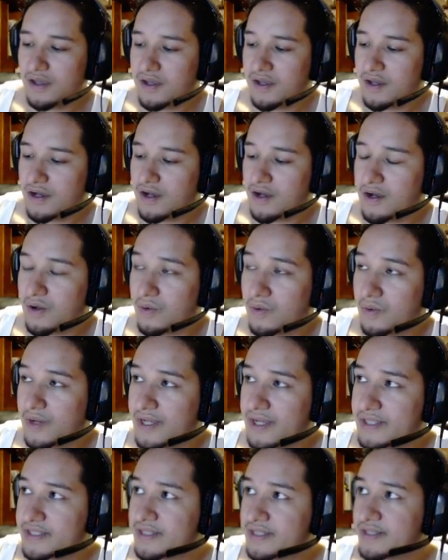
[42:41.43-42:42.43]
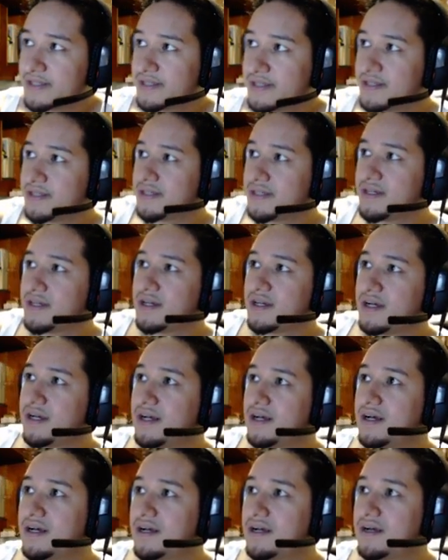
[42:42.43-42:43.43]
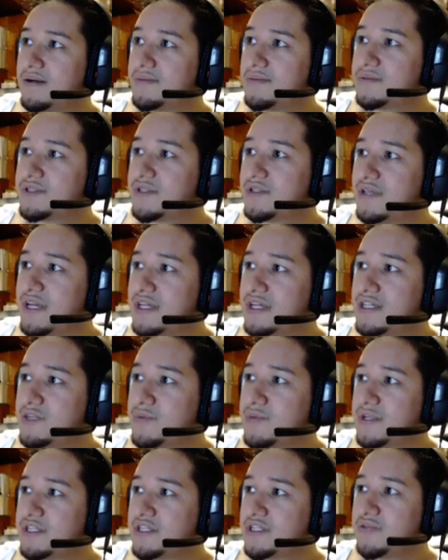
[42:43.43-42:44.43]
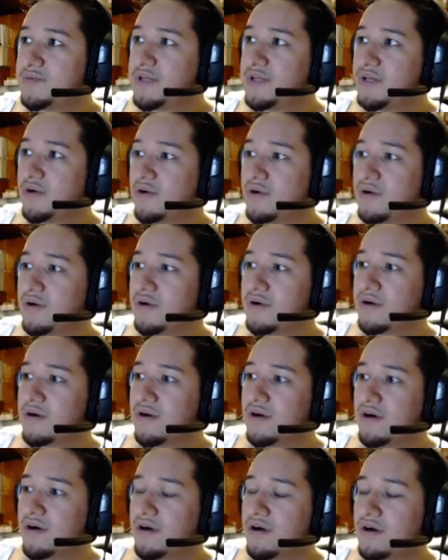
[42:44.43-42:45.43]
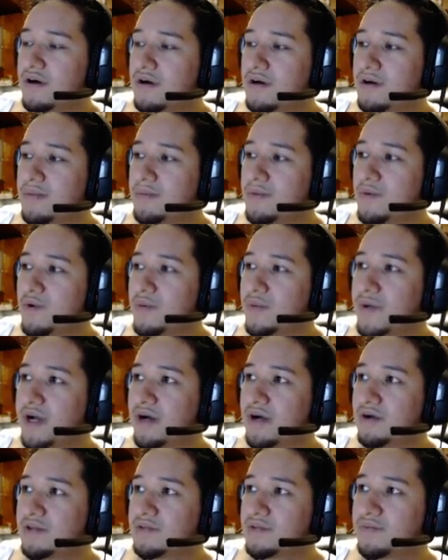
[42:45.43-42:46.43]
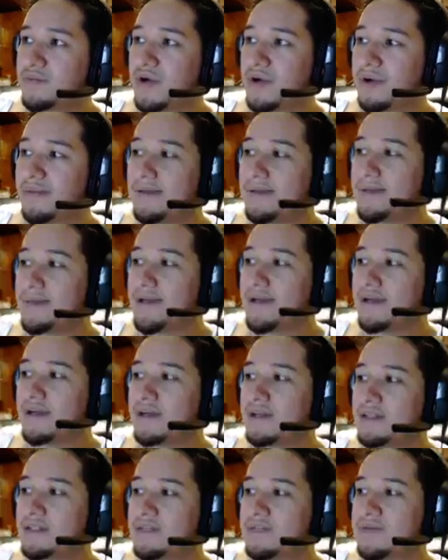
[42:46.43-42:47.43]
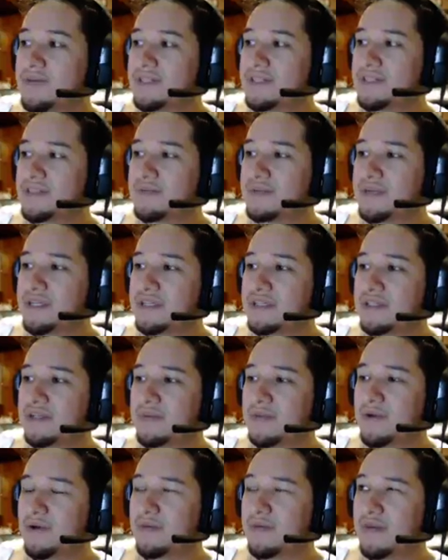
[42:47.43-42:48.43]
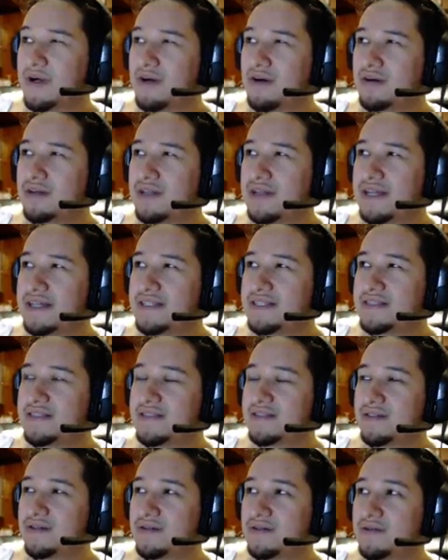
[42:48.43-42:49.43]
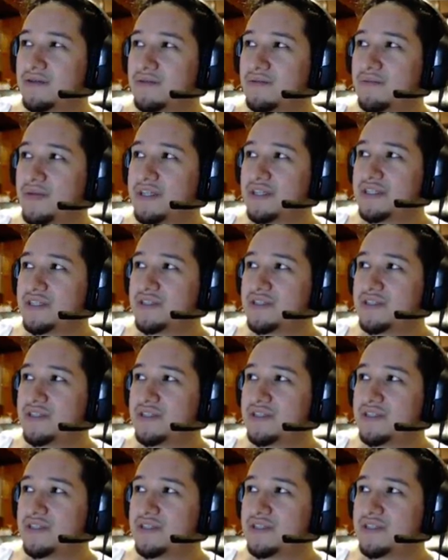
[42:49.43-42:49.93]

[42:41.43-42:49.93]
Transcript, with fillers: All right. So yeah, just message me or my alt. Probably better to just message me, because I'm on my alt less. So message